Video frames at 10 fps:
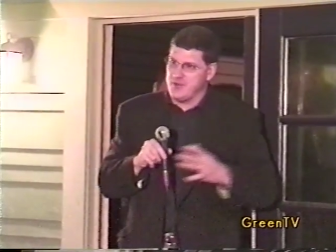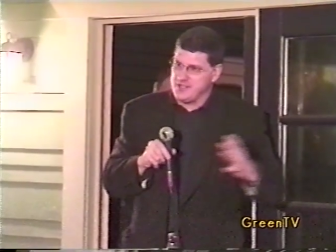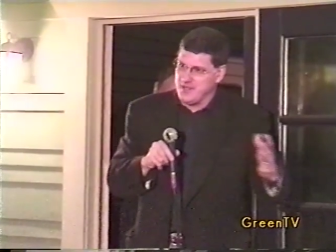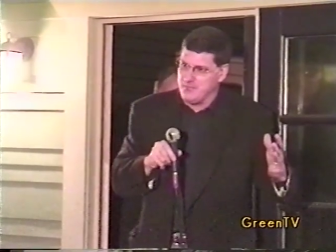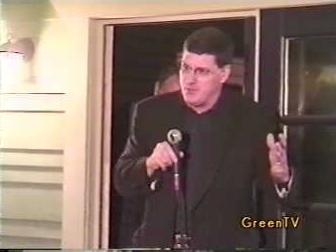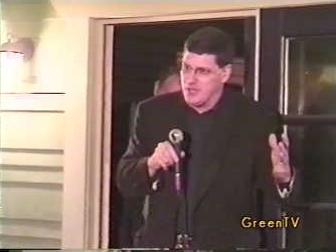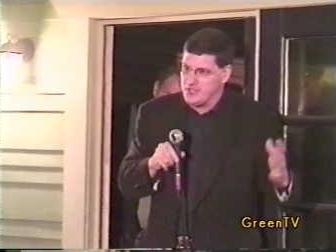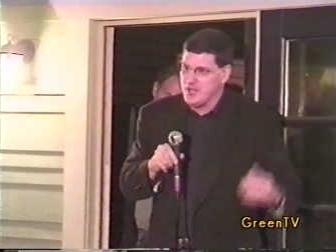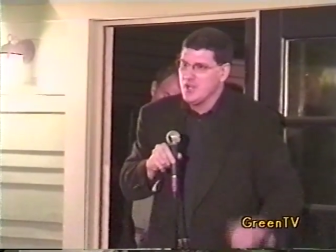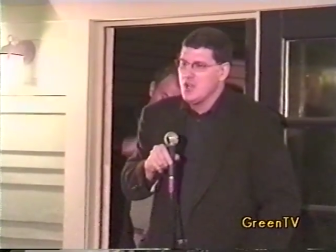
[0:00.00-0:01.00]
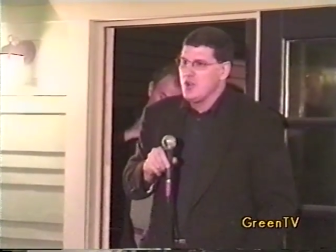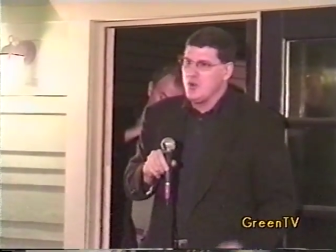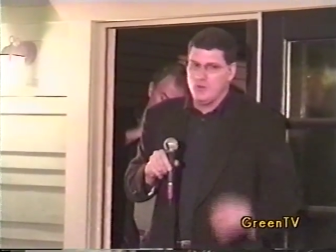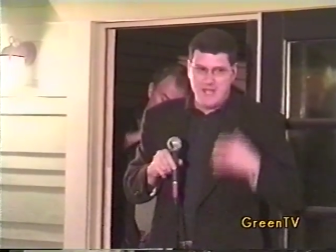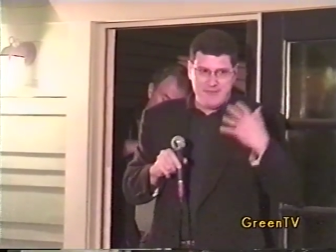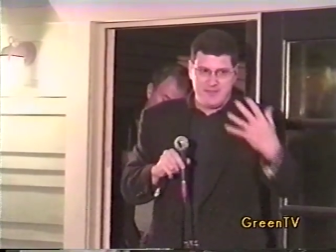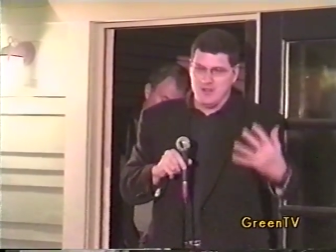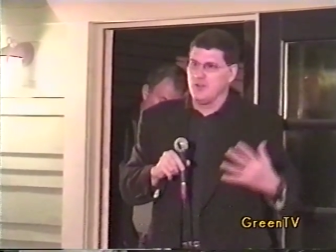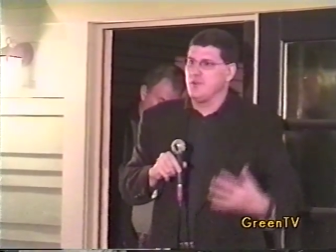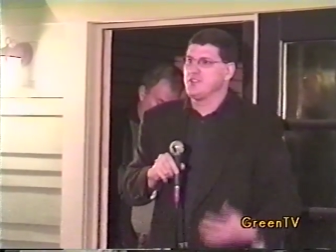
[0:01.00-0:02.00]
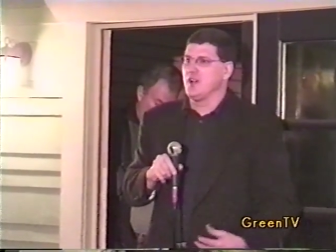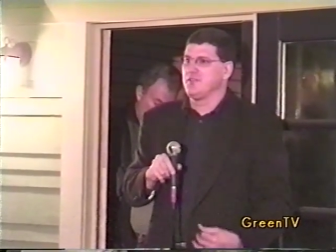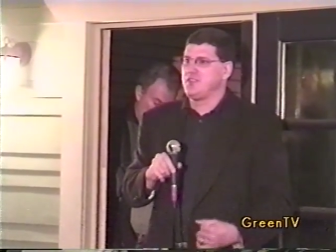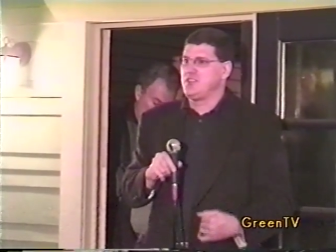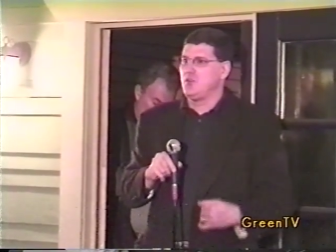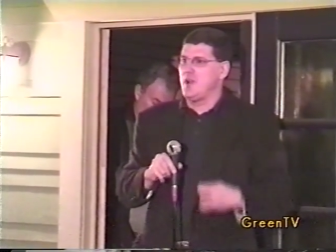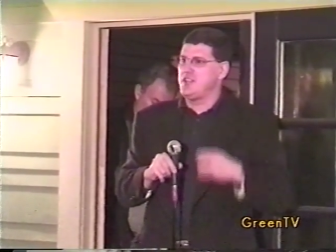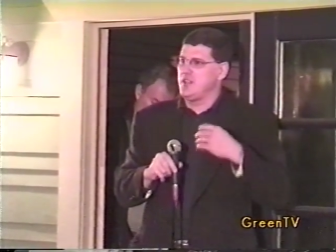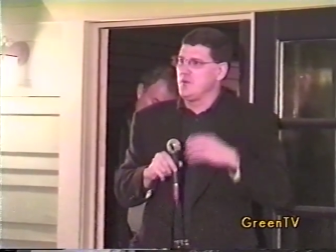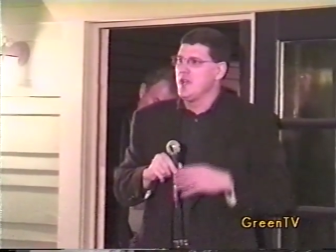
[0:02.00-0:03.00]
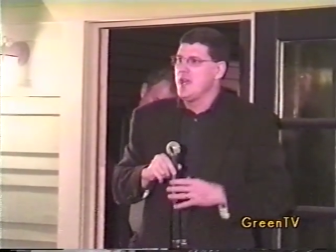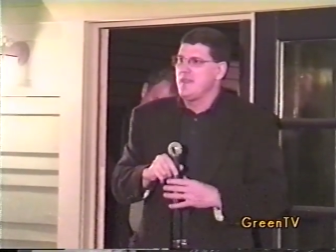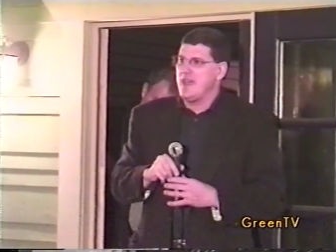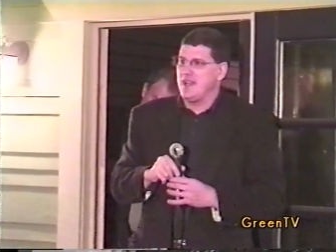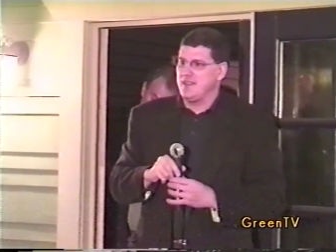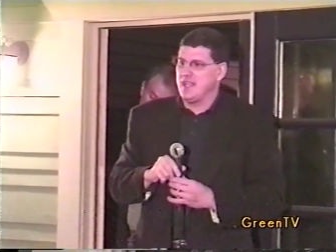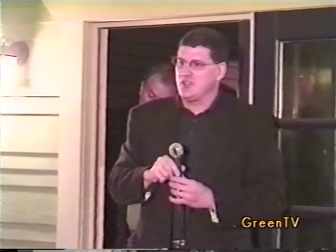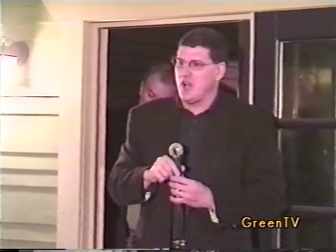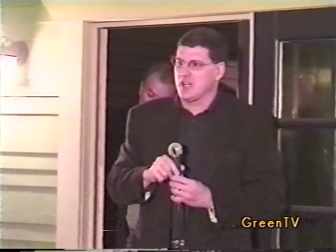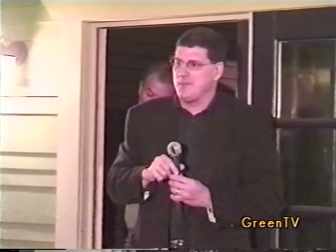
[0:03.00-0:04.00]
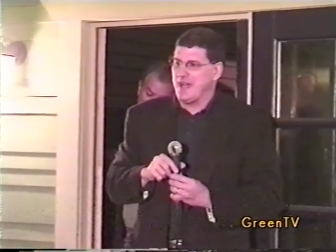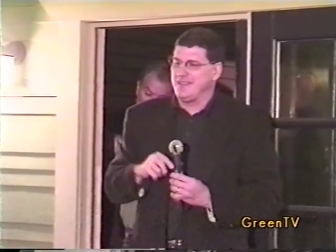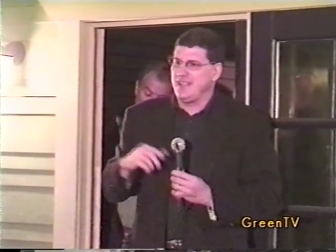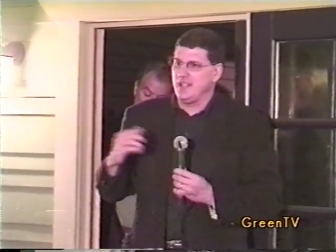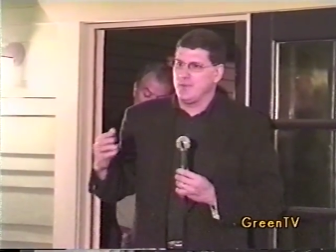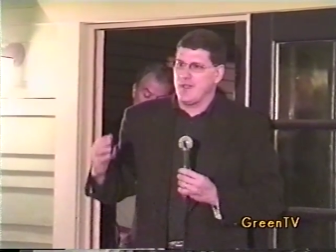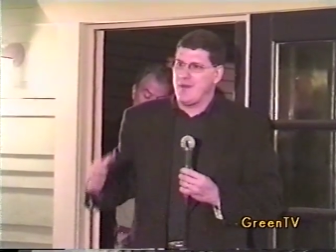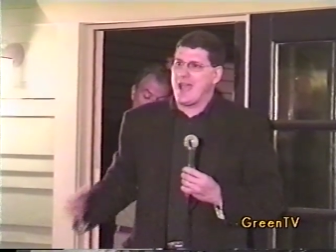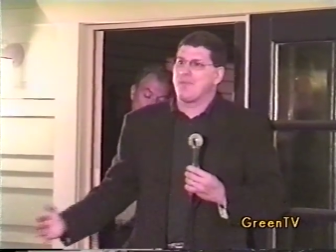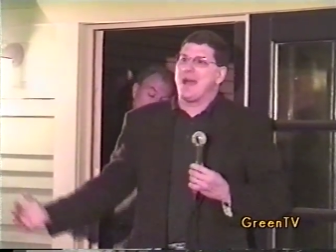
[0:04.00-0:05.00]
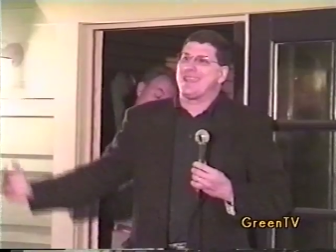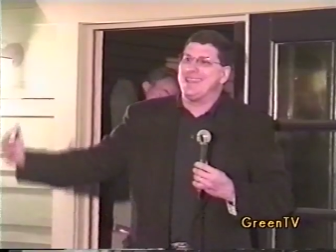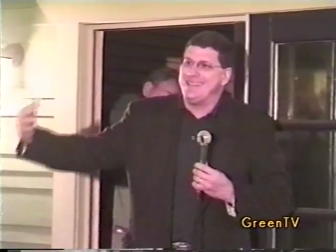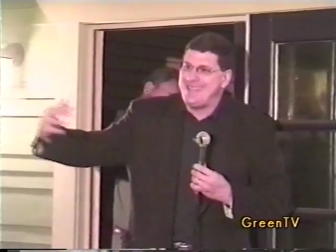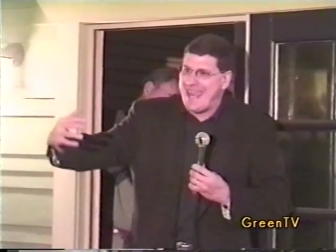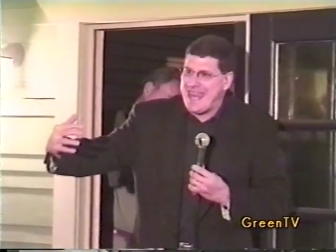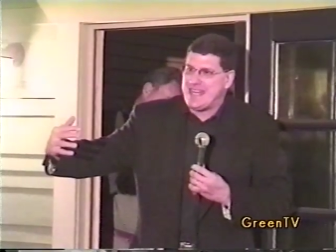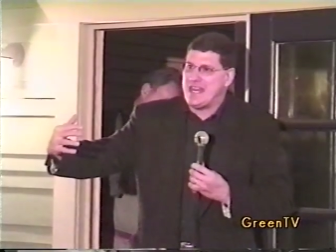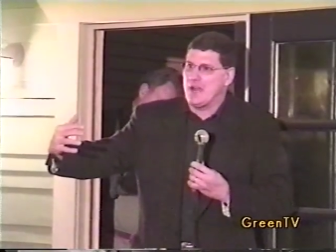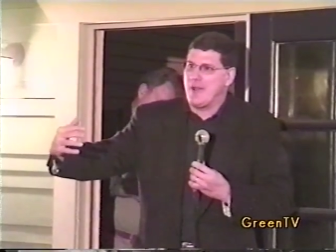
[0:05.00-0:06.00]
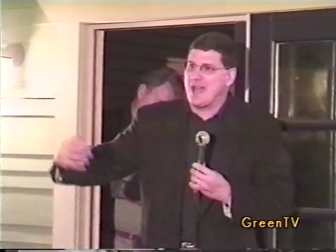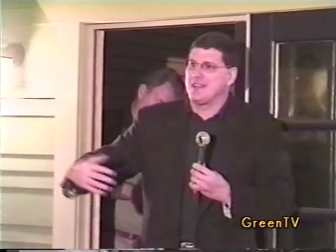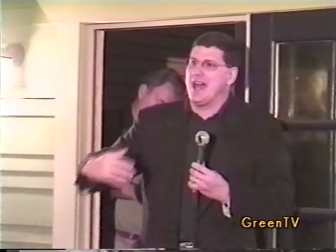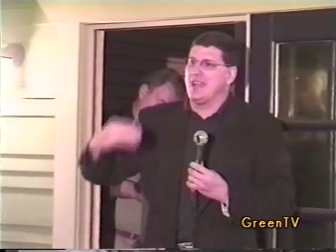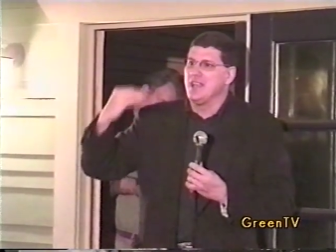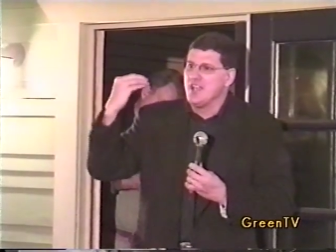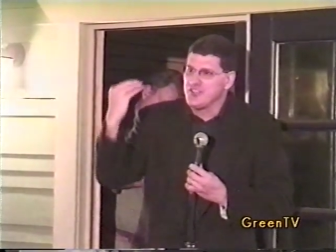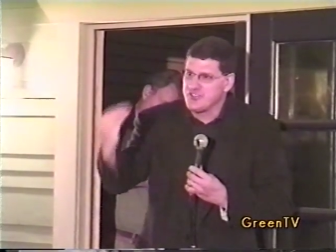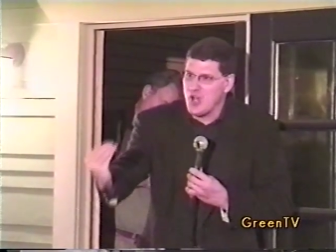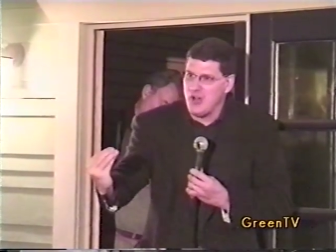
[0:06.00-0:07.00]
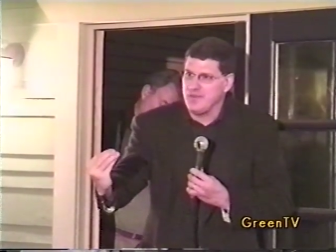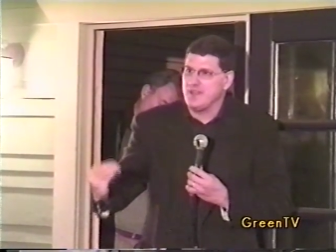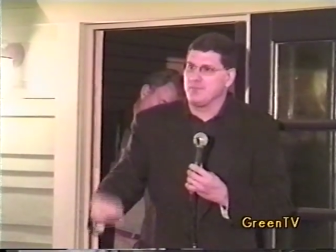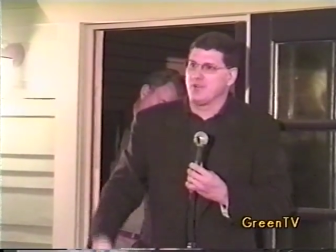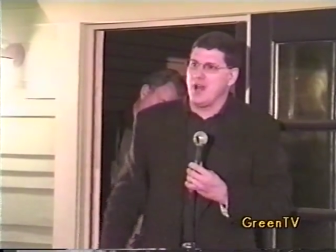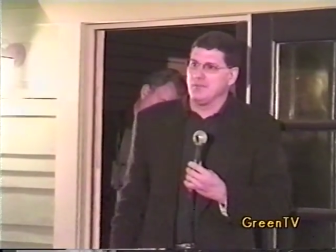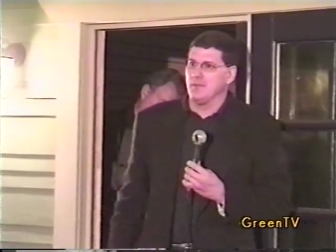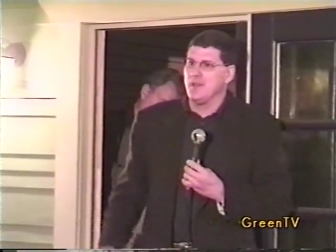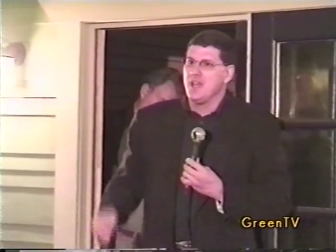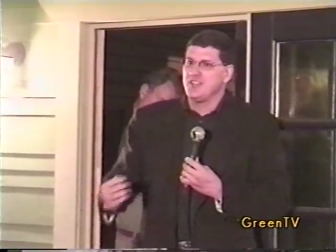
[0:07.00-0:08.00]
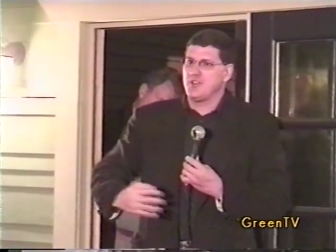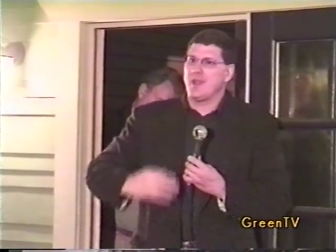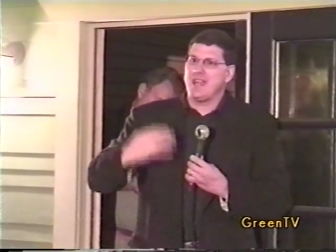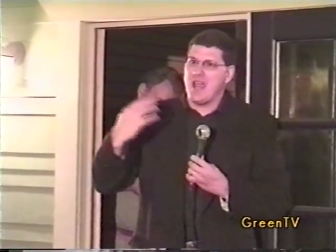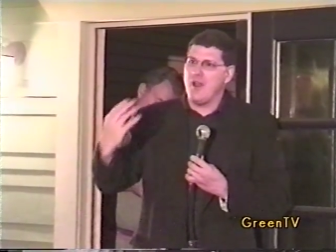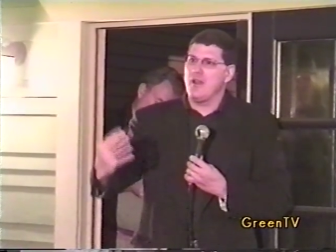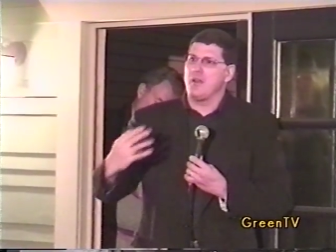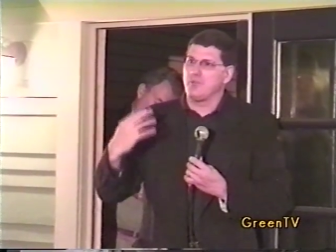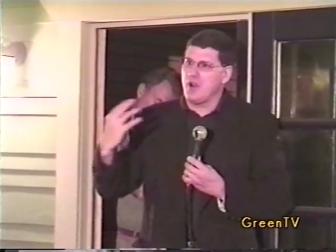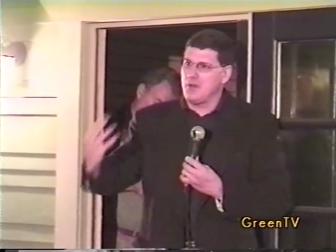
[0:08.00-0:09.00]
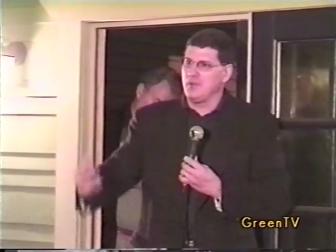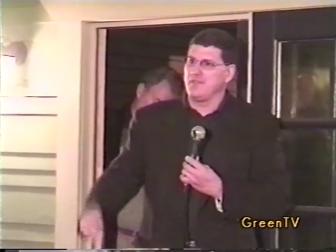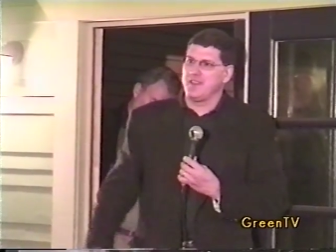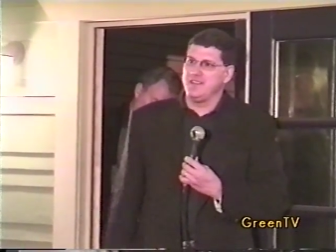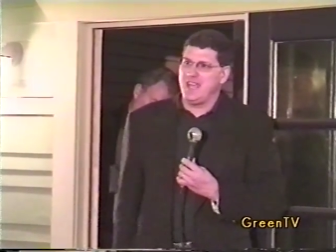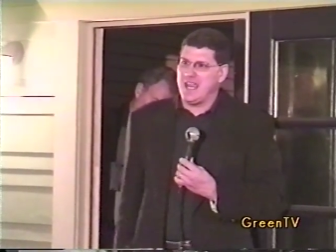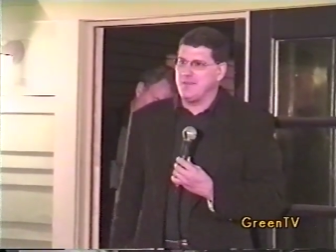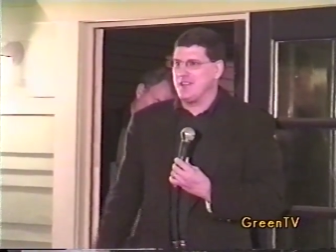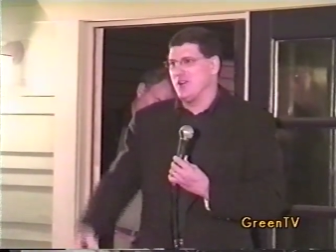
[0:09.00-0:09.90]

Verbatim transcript: President Bush who left an unresolved situation that, that talked about dealing with Iraq by containing Iraq, not solving the problem. So he inherited a problem of containment.